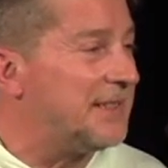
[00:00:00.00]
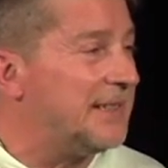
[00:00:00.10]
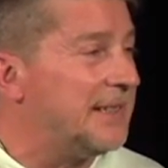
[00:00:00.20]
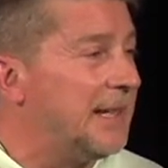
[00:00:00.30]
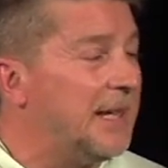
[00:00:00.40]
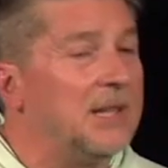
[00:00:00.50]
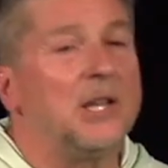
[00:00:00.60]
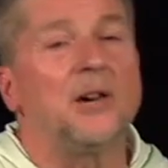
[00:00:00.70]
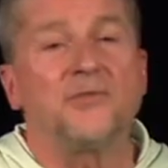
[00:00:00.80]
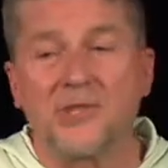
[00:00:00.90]
He
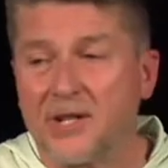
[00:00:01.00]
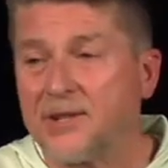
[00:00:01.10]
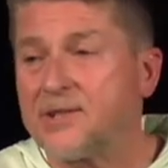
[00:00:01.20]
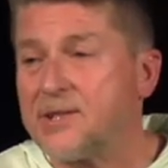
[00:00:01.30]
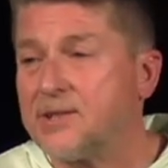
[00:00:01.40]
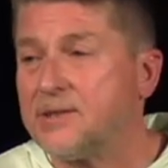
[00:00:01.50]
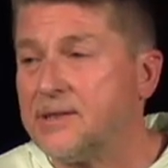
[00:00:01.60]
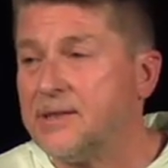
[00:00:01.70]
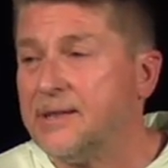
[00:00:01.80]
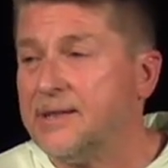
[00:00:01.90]
loves us.
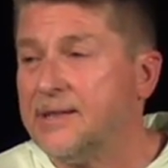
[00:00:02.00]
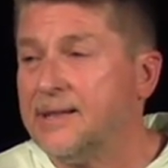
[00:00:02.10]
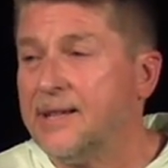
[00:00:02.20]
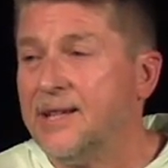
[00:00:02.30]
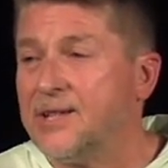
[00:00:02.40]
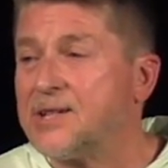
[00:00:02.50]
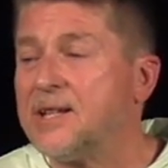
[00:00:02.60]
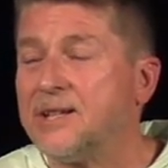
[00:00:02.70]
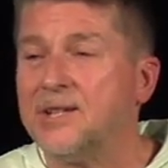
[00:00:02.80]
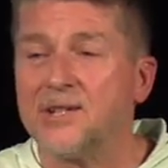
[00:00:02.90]
He
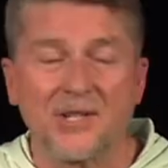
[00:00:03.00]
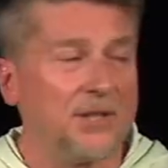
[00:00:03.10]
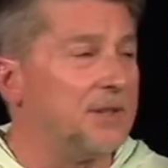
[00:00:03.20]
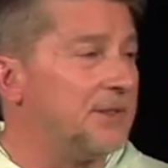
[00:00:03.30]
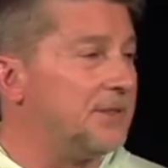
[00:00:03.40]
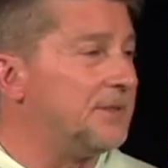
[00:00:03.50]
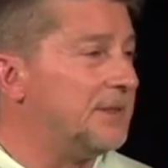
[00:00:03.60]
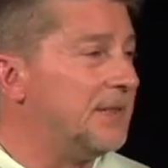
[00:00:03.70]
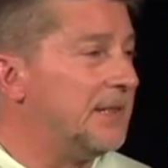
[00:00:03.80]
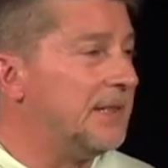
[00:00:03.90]
sent his son
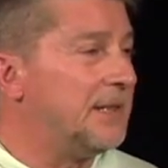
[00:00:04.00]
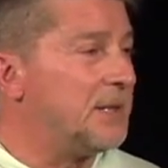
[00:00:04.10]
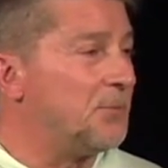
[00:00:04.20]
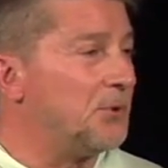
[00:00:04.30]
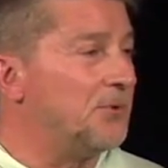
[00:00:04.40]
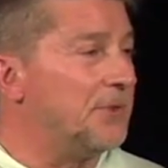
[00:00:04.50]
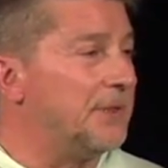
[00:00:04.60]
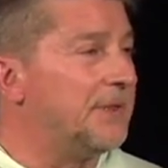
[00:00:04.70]
to prove it.